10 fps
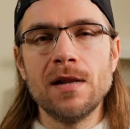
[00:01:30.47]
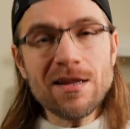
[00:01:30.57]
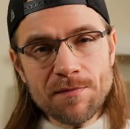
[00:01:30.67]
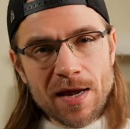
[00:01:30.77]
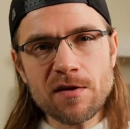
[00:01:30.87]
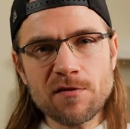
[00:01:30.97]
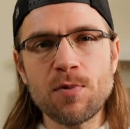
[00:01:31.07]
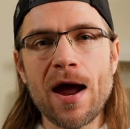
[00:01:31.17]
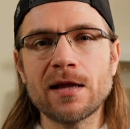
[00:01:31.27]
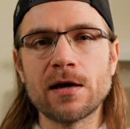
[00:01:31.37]
Let's make this
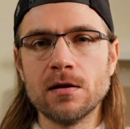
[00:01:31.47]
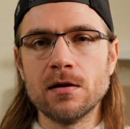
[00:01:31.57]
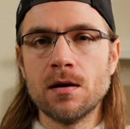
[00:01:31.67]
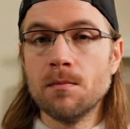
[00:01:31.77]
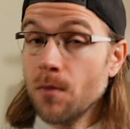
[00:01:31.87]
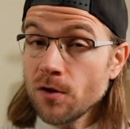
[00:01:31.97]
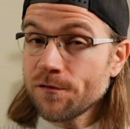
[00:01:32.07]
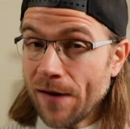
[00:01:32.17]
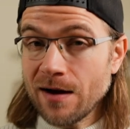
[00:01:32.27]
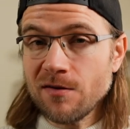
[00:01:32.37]
practical. Most
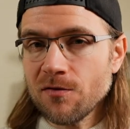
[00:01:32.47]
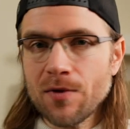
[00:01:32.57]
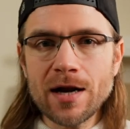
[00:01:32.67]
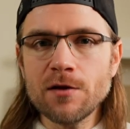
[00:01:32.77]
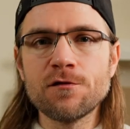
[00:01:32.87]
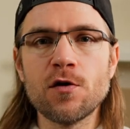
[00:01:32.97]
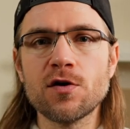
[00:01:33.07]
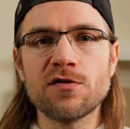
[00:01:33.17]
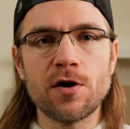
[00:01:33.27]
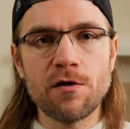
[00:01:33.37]
fantasy writers
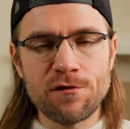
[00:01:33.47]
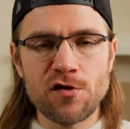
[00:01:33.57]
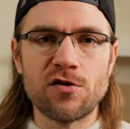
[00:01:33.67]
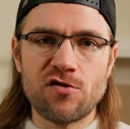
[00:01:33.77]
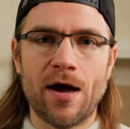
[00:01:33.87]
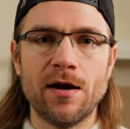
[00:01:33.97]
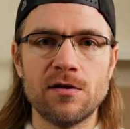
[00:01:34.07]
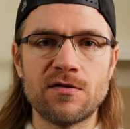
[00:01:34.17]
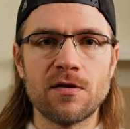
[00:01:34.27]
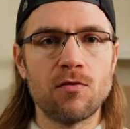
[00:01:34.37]
focus on official
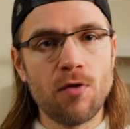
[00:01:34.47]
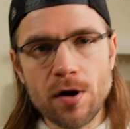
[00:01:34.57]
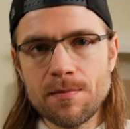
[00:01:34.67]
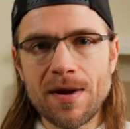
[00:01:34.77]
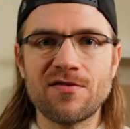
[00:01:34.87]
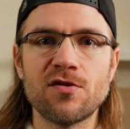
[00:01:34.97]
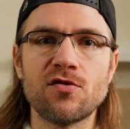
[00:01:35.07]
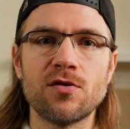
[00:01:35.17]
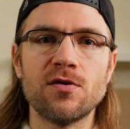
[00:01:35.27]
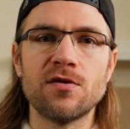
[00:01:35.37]
channels. Royal
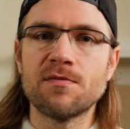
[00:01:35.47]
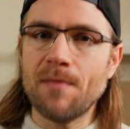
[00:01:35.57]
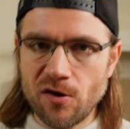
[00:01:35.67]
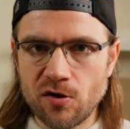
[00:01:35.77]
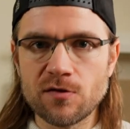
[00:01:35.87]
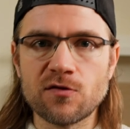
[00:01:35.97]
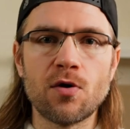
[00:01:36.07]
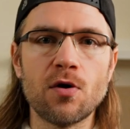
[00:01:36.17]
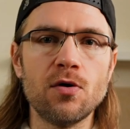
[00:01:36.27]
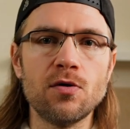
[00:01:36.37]
messengers, magical
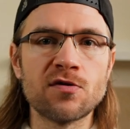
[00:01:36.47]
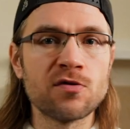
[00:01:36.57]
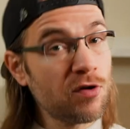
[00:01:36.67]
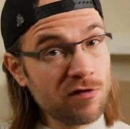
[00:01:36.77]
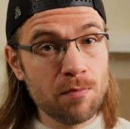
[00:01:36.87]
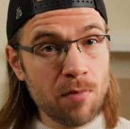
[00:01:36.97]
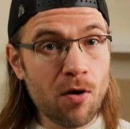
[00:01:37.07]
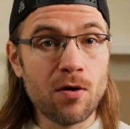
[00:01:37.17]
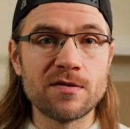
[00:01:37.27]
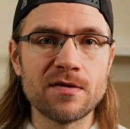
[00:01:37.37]
scrolls, crystal
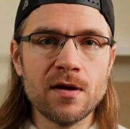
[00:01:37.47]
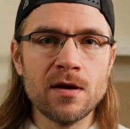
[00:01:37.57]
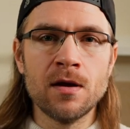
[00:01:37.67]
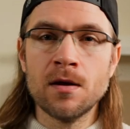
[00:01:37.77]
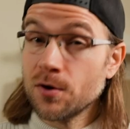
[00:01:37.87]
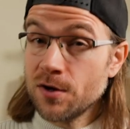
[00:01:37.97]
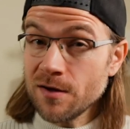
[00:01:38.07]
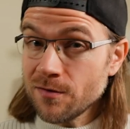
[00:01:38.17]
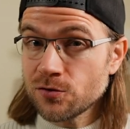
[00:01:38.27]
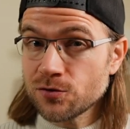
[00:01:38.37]
balls. But
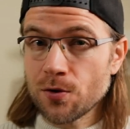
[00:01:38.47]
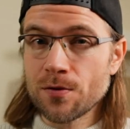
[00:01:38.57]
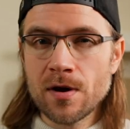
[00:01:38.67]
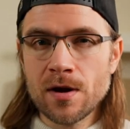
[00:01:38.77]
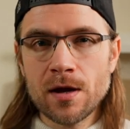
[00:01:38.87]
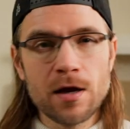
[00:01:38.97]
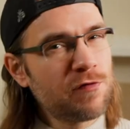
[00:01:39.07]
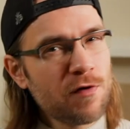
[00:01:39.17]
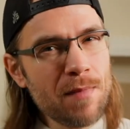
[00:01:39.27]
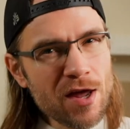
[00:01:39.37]
here's the truth.
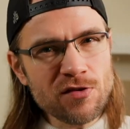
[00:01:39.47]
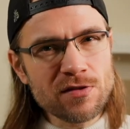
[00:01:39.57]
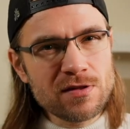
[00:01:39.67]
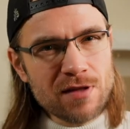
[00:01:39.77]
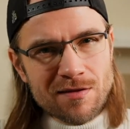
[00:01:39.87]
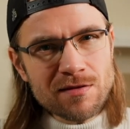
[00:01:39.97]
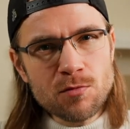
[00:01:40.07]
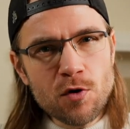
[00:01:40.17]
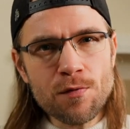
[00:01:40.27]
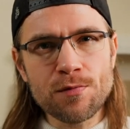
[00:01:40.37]
Information
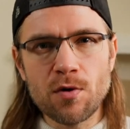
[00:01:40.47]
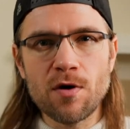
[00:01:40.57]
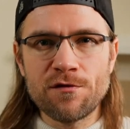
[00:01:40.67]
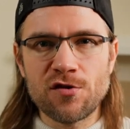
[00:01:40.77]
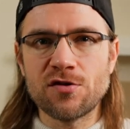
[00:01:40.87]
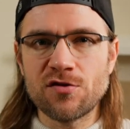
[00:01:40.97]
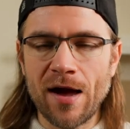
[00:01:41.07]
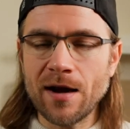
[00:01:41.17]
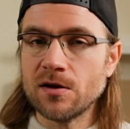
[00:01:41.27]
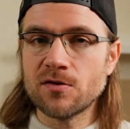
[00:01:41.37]
doesn't move through official
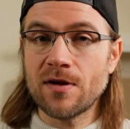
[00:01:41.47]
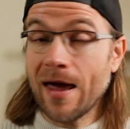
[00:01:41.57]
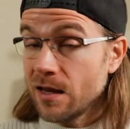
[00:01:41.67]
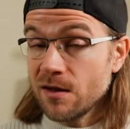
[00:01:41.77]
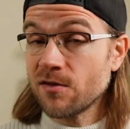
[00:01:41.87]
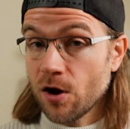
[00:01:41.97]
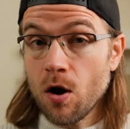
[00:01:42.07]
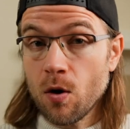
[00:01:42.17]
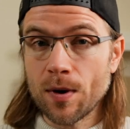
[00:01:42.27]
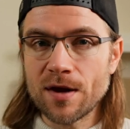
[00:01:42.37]
channels, at least not
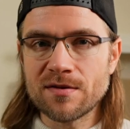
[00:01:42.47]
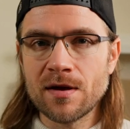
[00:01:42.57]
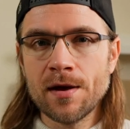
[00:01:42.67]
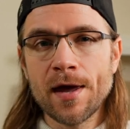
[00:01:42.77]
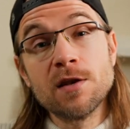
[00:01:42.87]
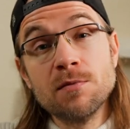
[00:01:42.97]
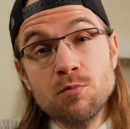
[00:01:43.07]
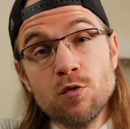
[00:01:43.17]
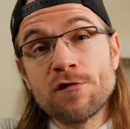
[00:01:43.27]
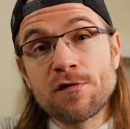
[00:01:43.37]
always. It
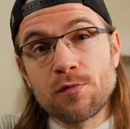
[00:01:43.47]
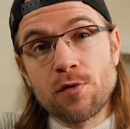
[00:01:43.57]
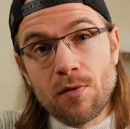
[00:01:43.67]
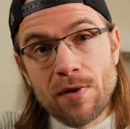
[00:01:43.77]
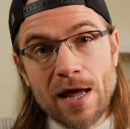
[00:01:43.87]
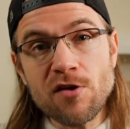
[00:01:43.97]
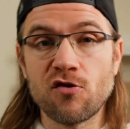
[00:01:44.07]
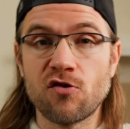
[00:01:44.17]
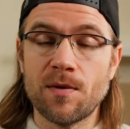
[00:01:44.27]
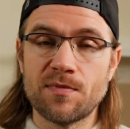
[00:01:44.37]
moves through
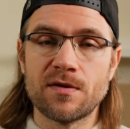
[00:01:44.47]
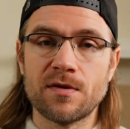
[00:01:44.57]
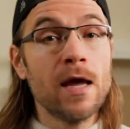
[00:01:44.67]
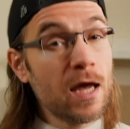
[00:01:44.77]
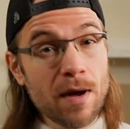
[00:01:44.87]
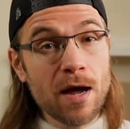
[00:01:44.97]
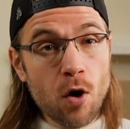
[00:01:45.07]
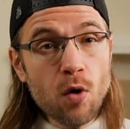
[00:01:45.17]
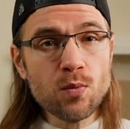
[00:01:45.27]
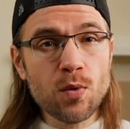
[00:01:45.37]
relationships. In my
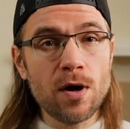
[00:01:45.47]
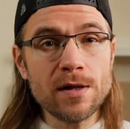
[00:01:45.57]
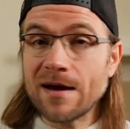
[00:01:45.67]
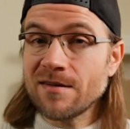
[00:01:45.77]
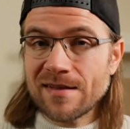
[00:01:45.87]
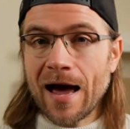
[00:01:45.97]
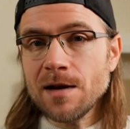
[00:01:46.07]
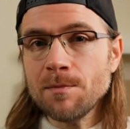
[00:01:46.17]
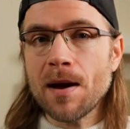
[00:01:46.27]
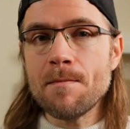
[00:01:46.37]
own world, I
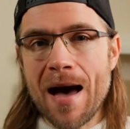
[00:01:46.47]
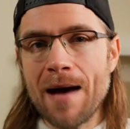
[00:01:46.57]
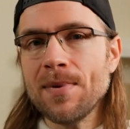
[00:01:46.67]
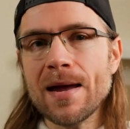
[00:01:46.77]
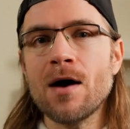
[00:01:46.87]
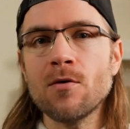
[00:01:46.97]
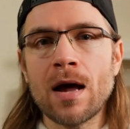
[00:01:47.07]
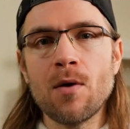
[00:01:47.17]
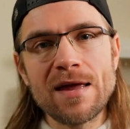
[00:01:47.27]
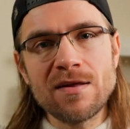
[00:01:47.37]
started by mapping out
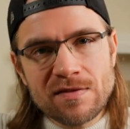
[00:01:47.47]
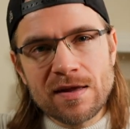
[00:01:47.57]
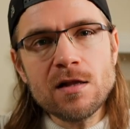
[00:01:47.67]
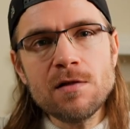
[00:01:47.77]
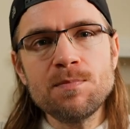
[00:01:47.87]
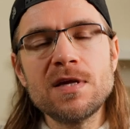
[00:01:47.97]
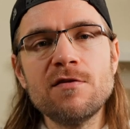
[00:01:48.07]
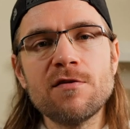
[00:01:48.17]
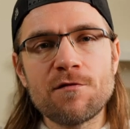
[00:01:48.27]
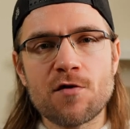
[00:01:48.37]
how a single
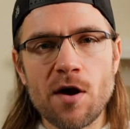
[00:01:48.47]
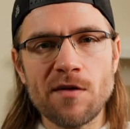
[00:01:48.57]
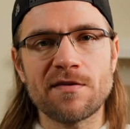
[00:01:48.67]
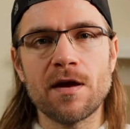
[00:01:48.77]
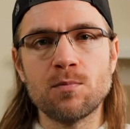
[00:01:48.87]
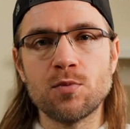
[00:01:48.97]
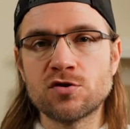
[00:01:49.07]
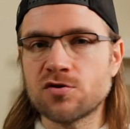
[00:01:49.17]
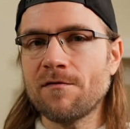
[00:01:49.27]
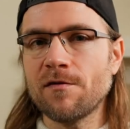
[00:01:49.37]
piece of gossip would
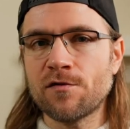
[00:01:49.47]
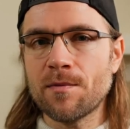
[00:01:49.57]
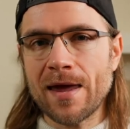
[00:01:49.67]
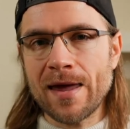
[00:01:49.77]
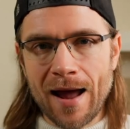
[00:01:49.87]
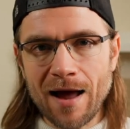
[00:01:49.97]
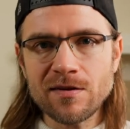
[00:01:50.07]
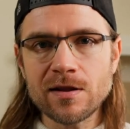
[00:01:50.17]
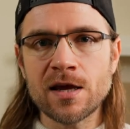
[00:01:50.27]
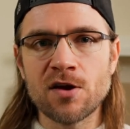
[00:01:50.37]
travel from a
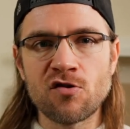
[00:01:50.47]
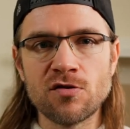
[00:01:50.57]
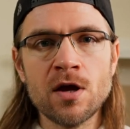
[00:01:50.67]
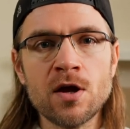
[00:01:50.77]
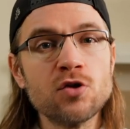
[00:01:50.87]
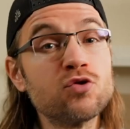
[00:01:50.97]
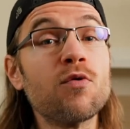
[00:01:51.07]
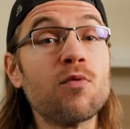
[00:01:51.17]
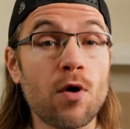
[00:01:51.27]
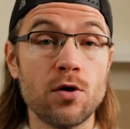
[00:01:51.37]
castle kitchen to
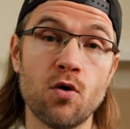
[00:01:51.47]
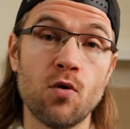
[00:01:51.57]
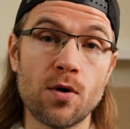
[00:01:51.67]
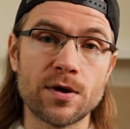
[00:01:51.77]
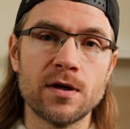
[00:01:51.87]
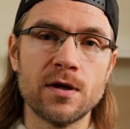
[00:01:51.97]
the royal court.